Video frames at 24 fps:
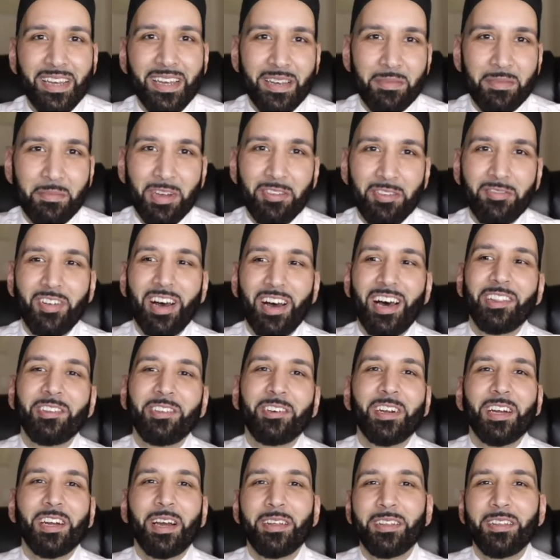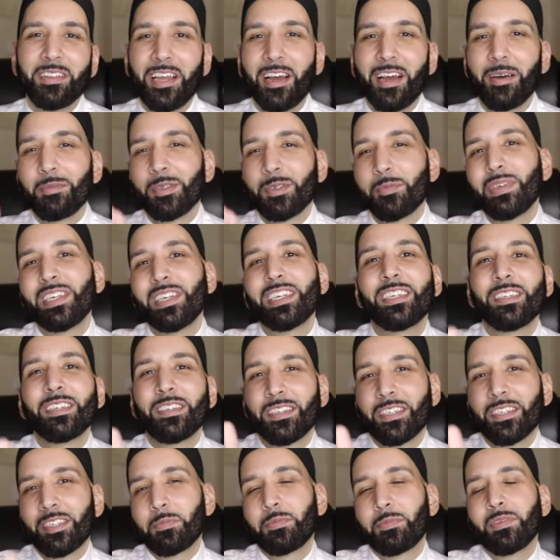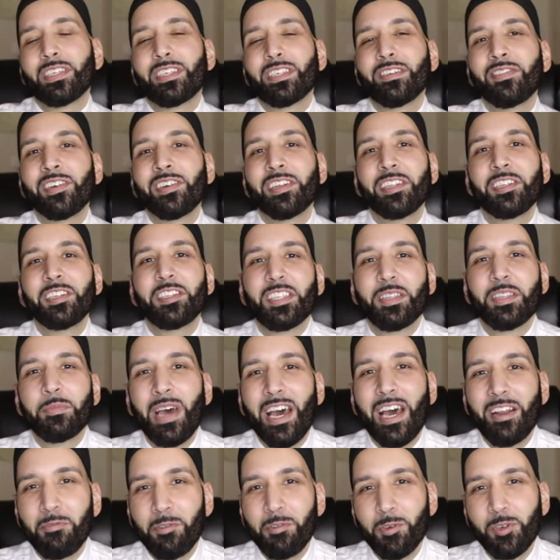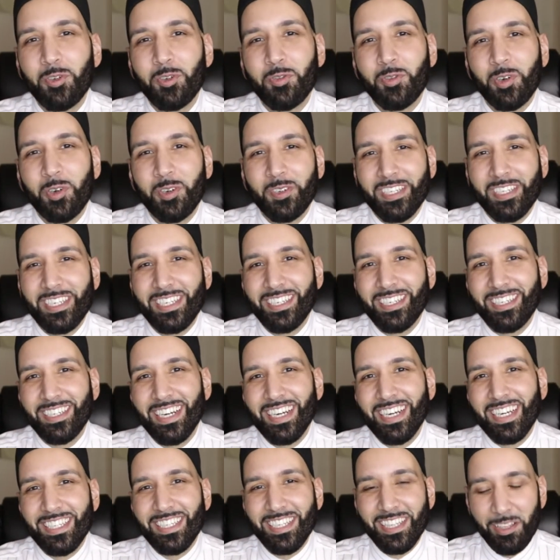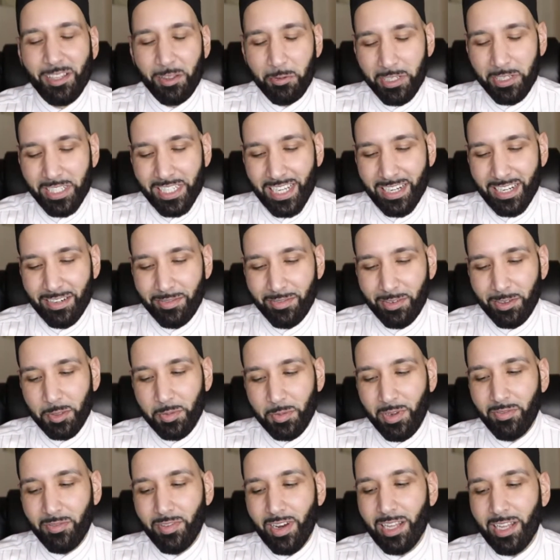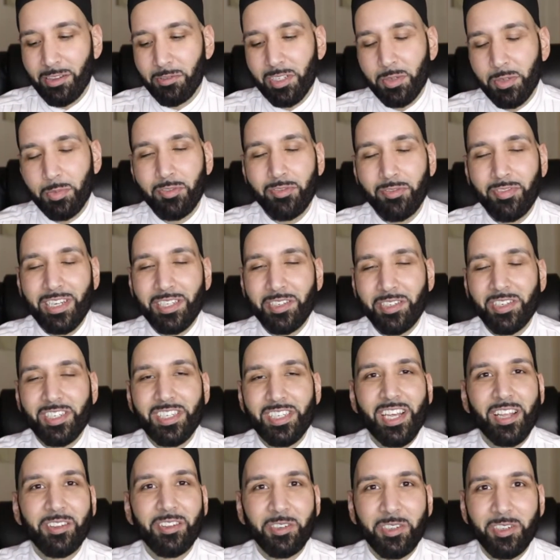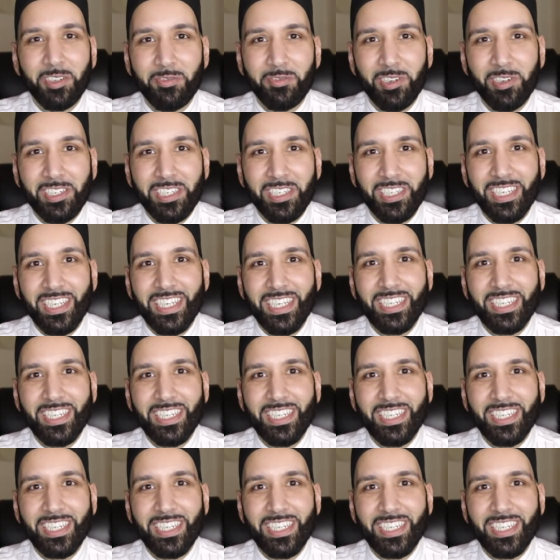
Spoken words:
My father, now I'm speaking specifically to the Baton Rouge folks here, to the Louisiana folks. My father was a professor at Southern University. He